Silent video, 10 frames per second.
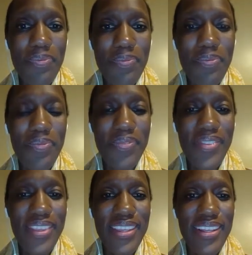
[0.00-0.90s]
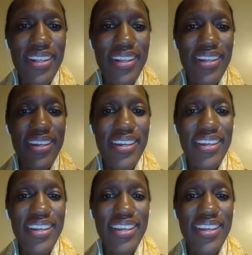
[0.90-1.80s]

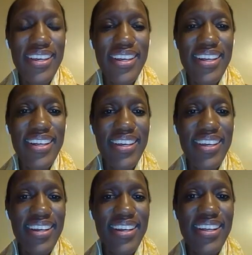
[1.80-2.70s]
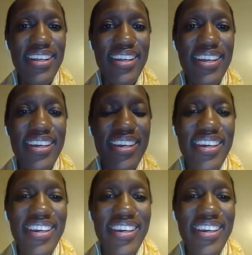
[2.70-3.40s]
(silent)